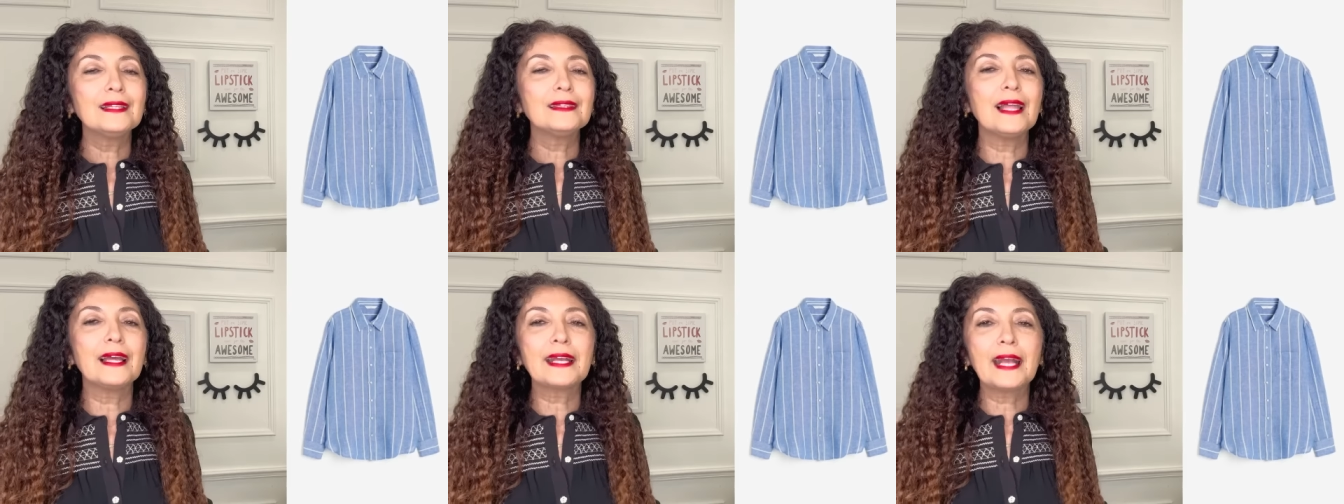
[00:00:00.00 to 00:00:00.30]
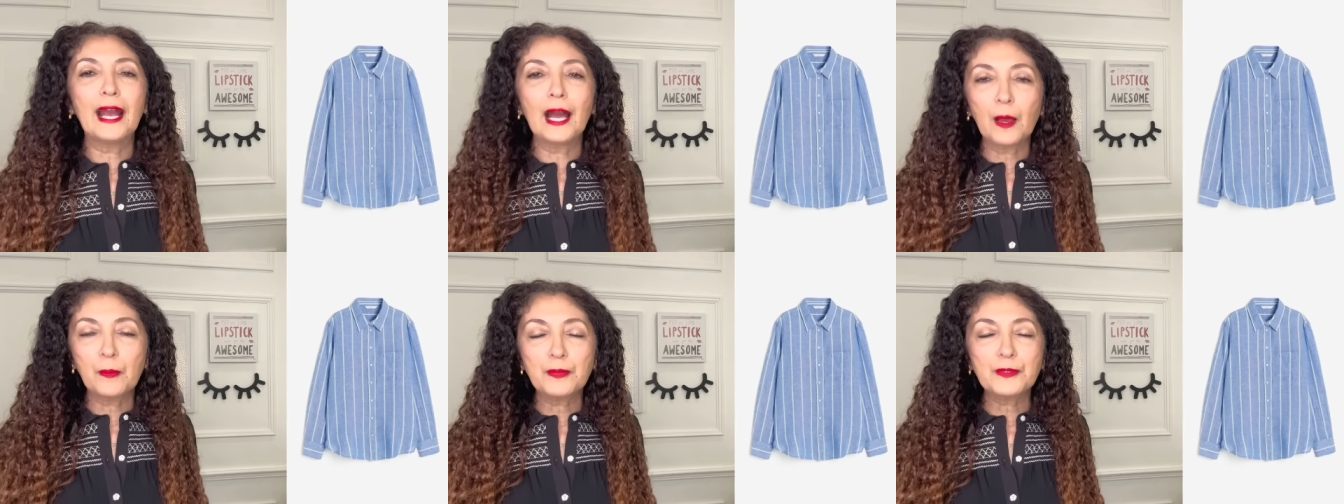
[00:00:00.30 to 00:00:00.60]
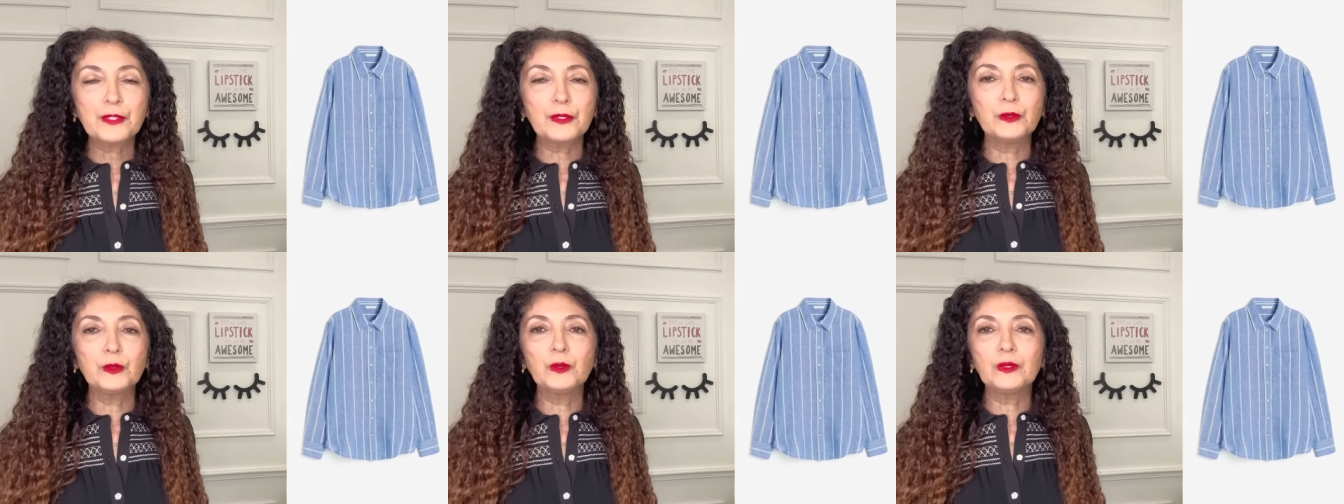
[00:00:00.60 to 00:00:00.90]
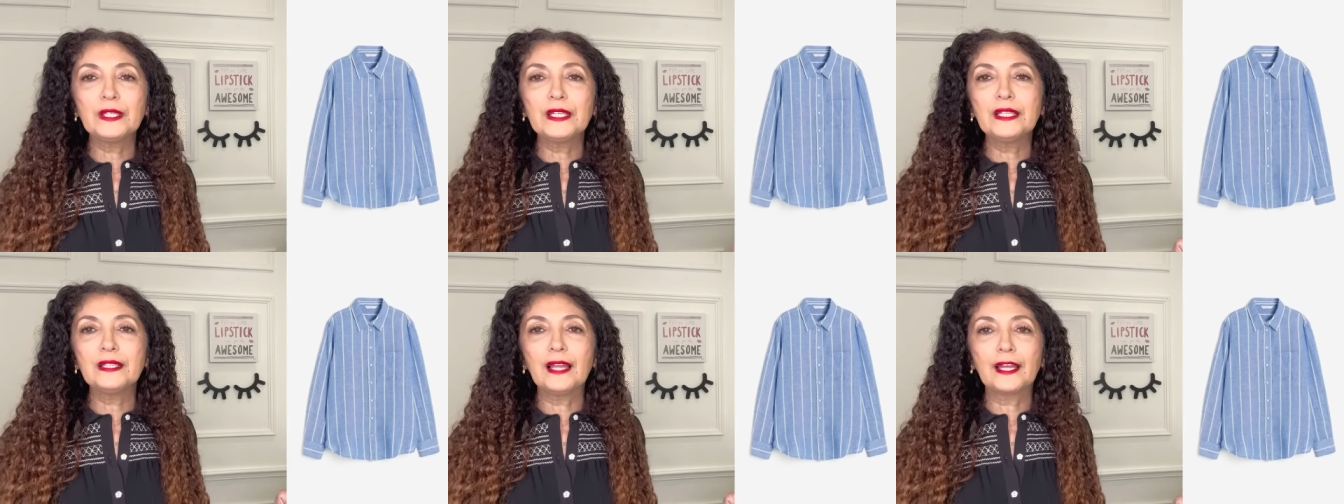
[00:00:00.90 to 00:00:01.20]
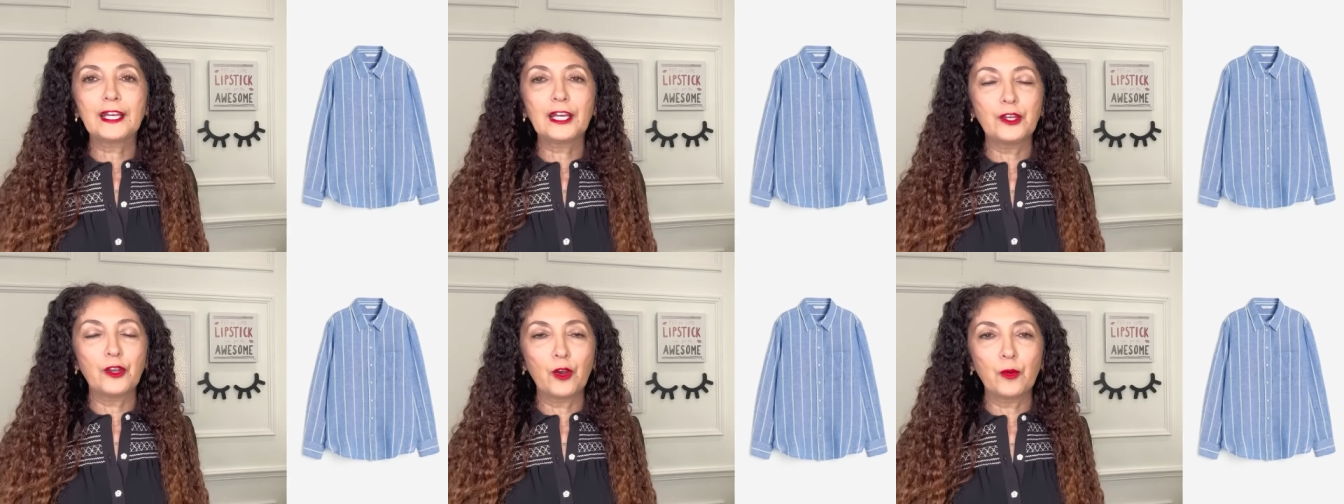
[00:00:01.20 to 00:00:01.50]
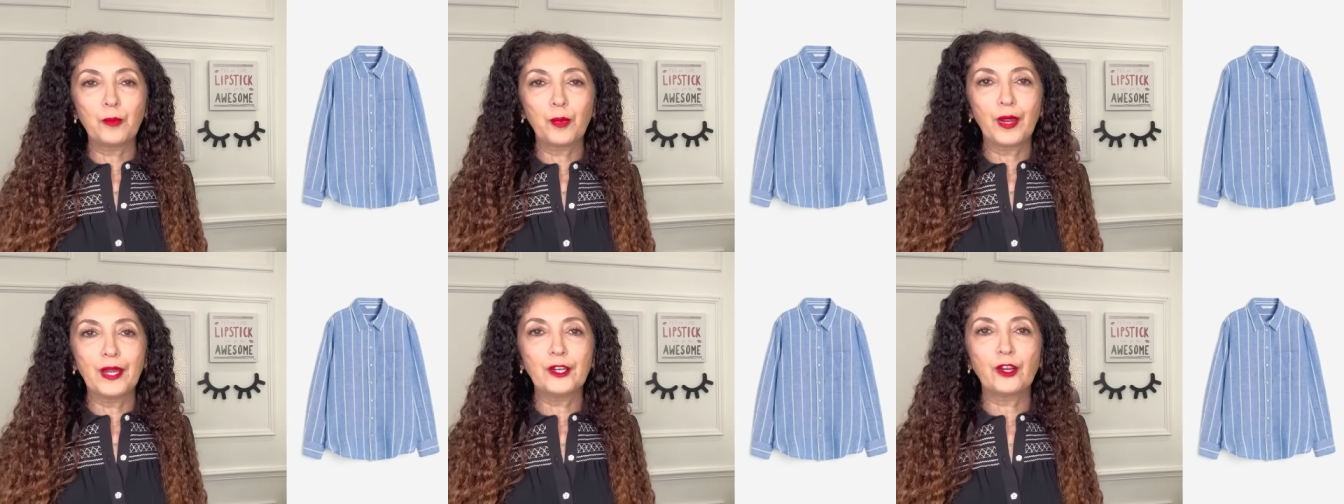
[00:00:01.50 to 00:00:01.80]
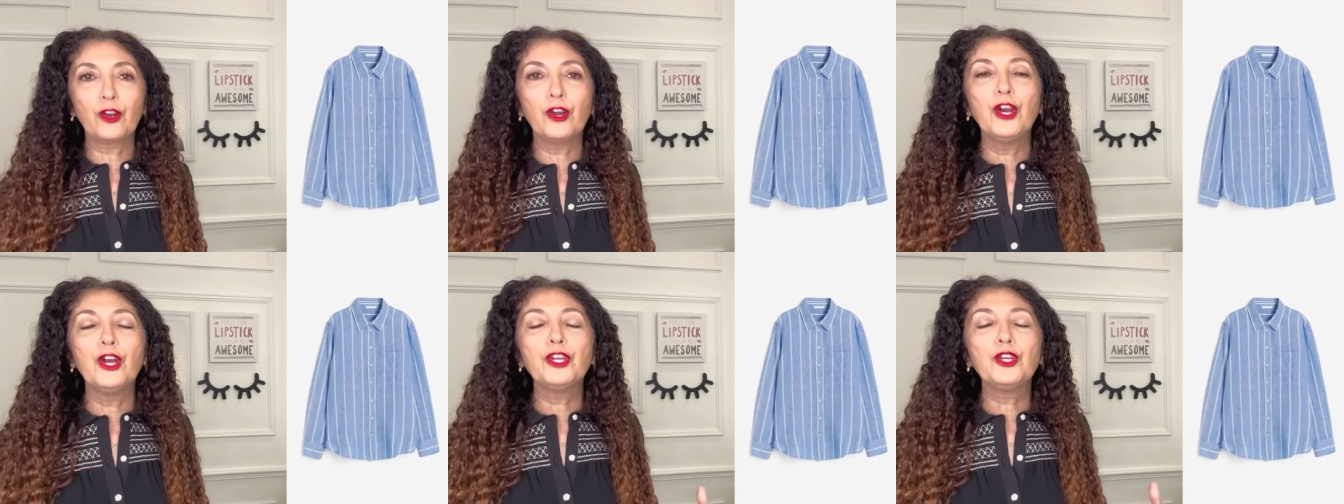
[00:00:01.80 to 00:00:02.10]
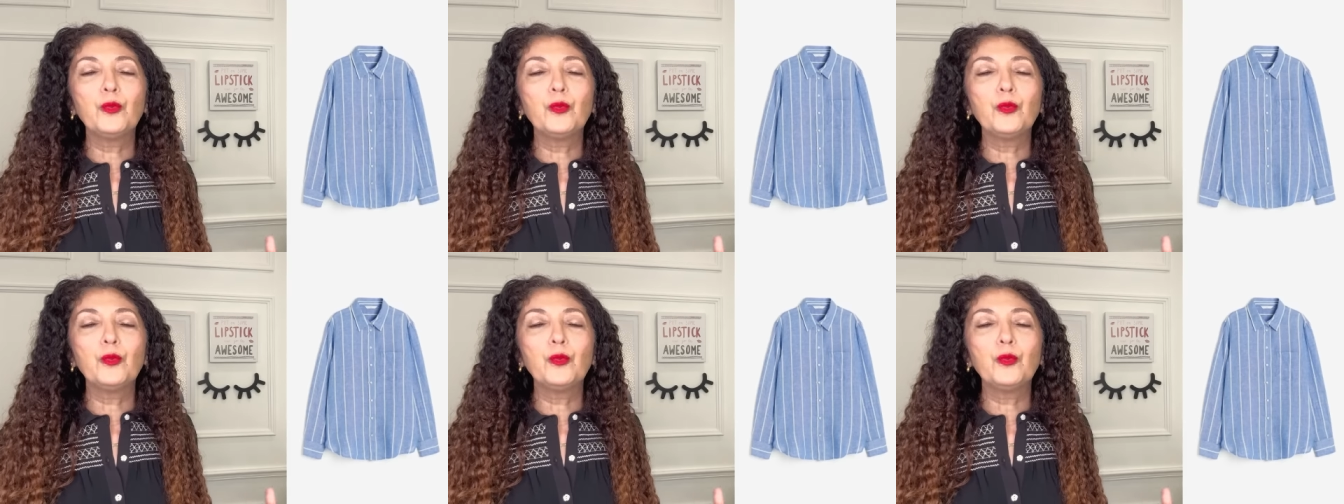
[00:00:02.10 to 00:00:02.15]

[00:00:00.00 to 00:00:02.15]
like absolutely like a no-brainer.